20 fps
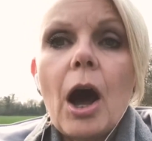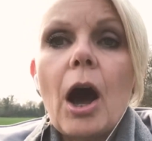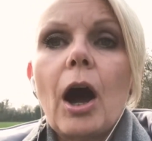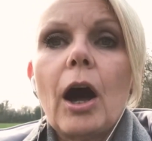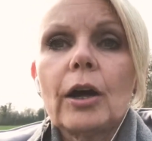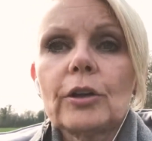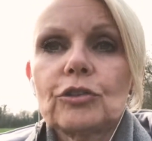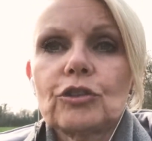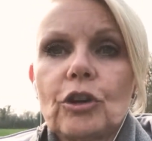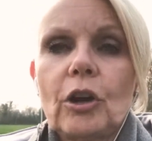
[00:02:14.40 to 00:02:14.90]

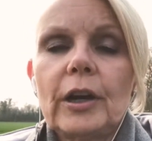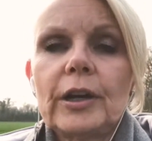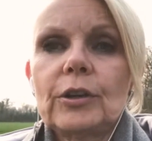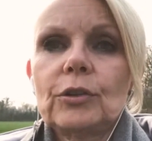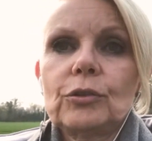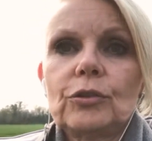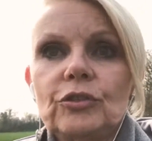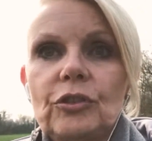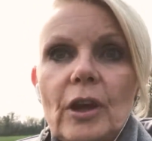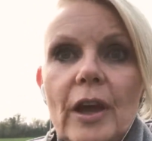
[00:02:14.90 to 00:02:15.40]
our
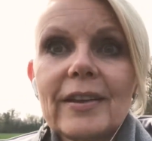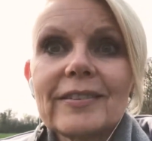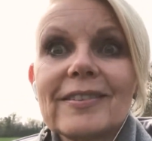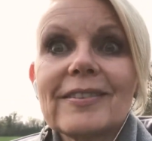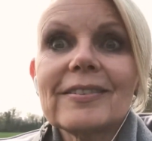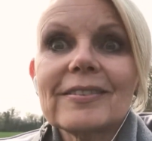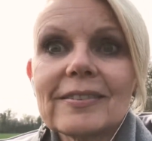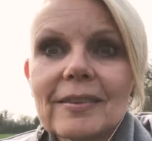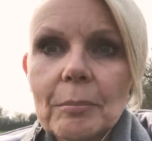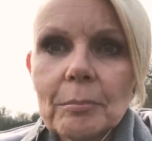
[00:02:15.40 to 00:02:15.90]
child does
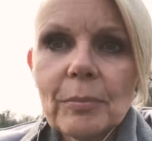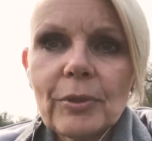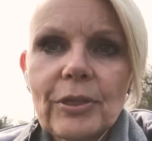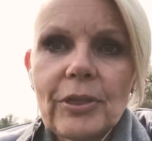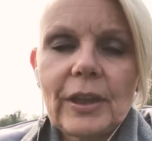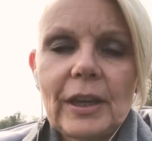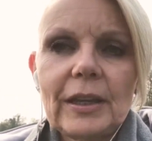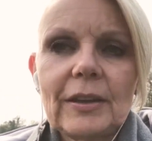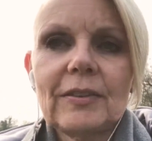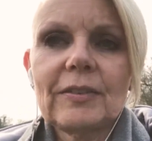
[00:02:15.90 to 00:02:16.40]

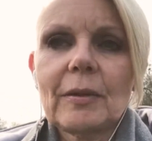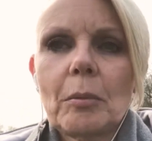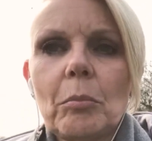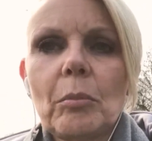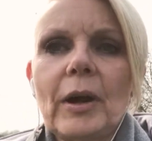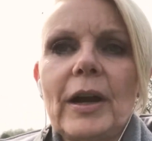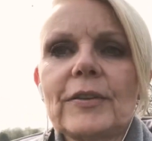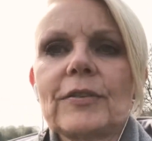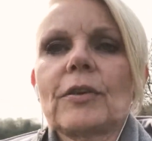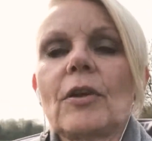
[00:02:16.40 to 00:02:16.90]
something
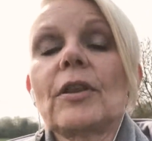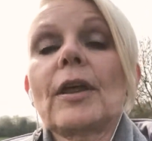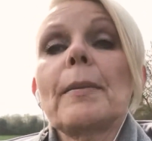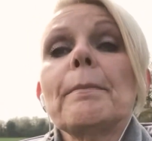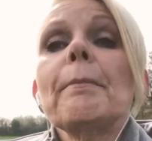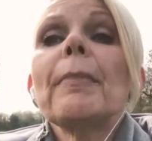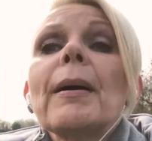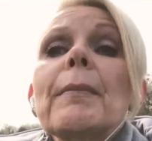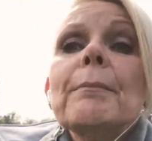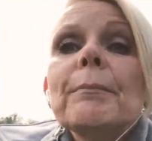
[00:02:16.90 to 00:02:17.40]
somewhere. So they
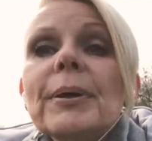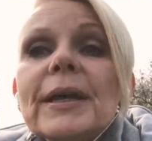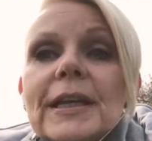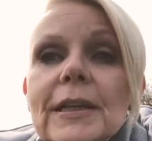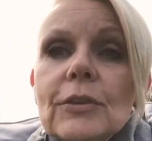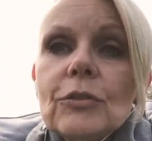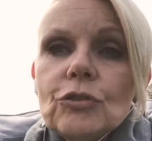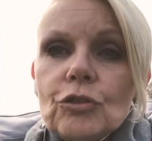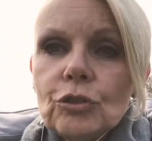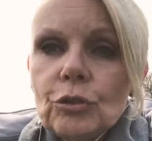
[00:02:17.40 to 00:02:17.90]
bump
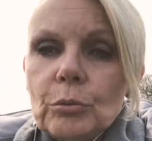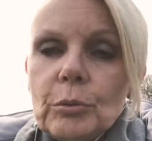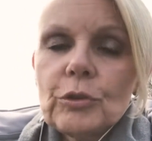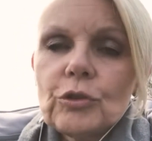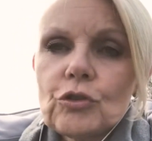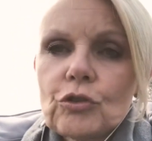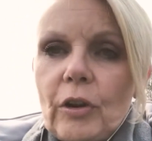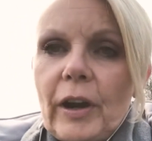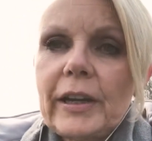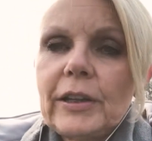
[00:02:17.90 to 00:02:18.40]
into a
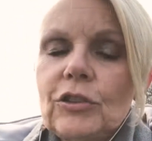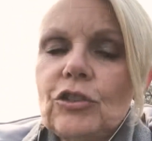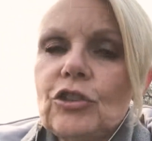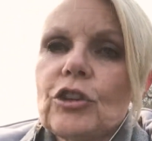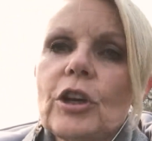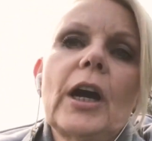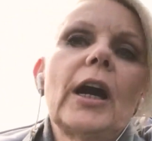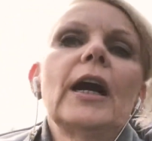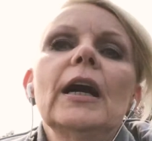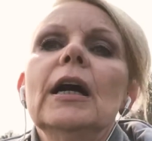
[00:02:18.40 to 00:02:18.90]

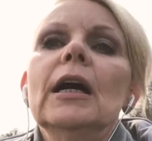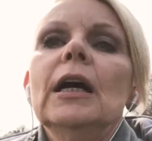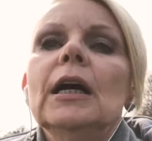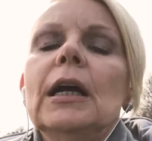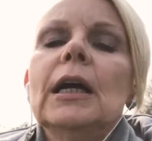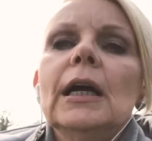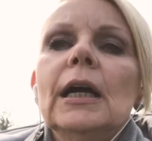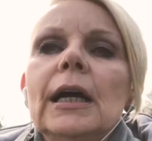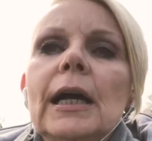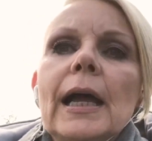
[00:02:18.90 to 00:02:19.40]
stranger.
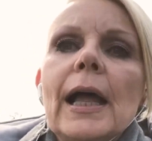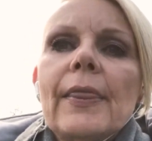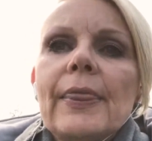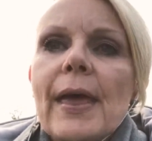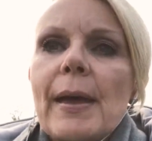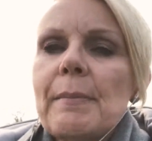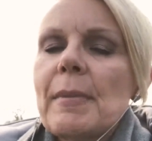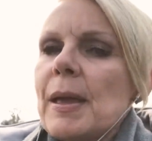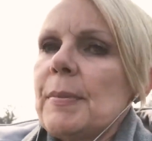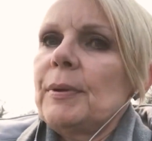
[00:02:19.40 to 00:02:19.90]

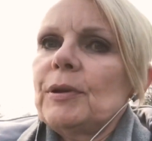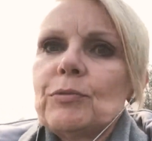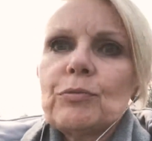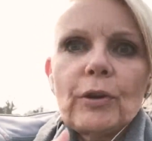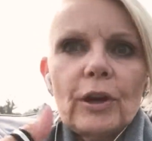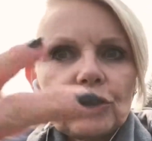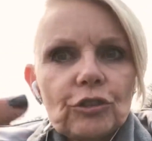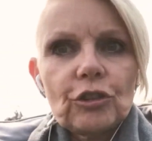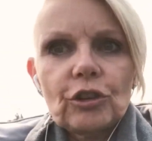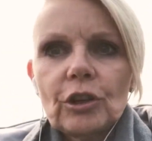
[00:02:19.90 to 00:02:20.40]
They may be
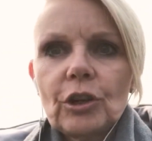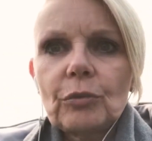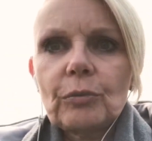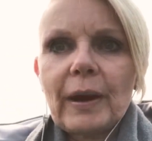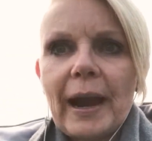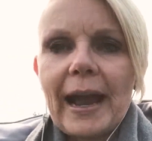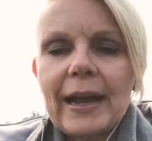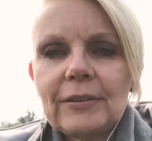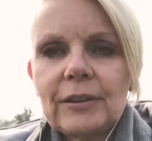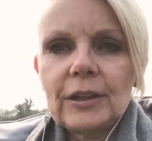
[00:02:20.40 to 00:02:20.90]
rushing
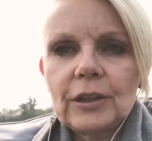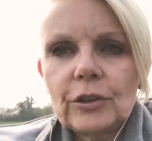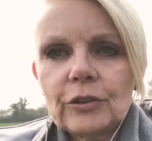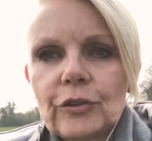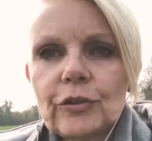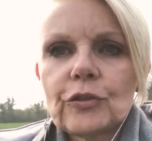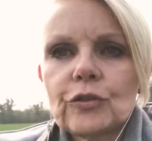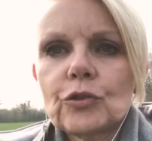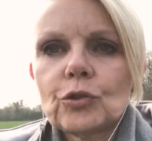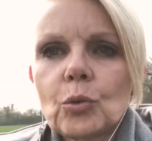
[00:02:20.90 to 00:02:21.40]
around in a
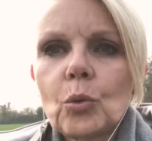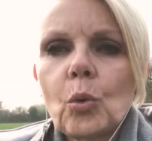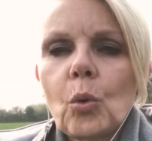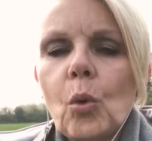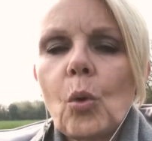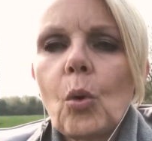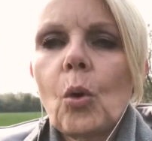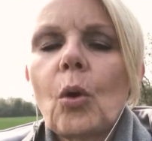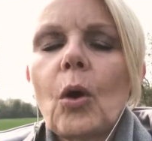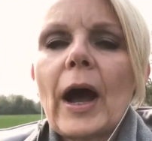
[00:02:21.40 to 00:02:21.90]

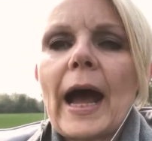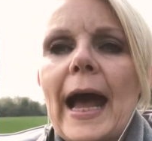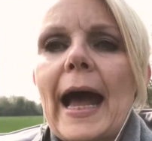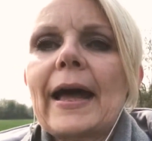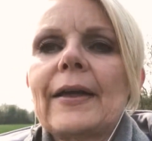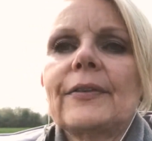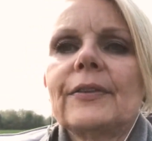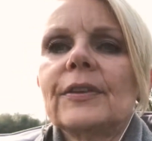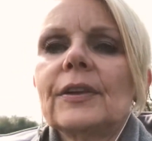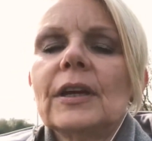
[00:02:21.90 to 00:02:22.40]
store
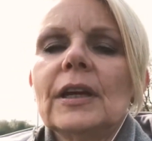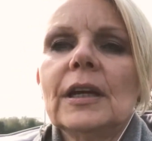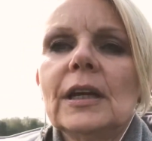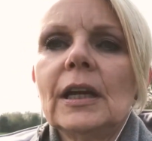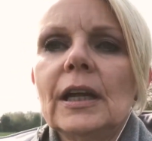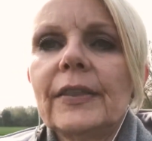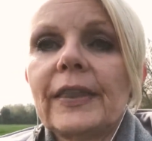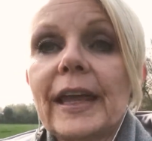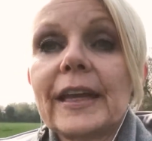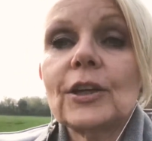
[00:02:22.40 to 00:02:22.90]
and
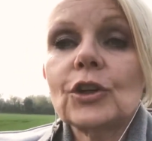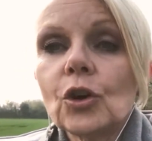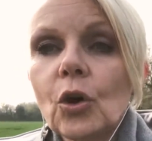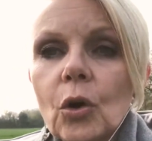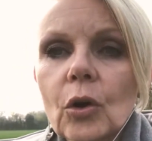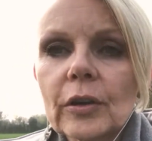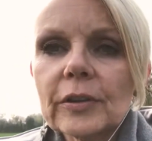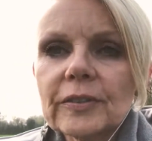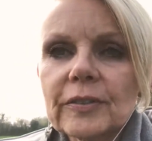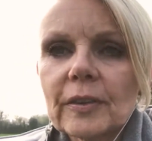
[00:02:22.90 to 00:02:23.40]
they
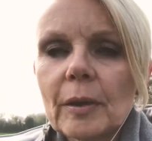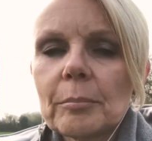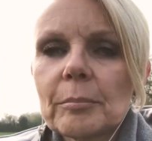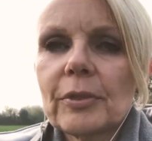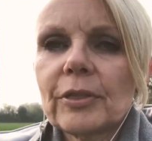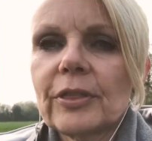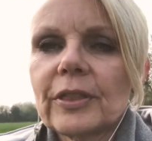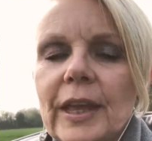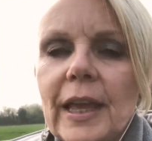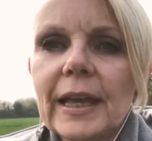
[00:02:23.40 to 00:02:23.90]
knock
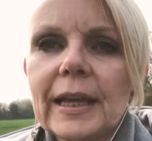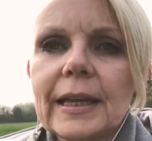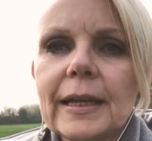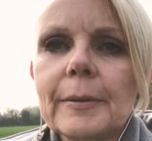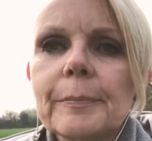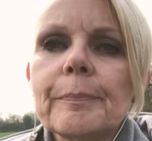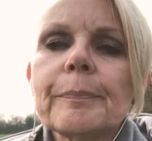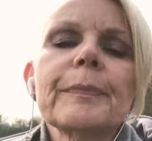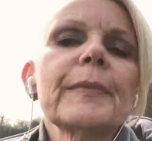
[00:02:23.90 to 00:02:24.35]
something.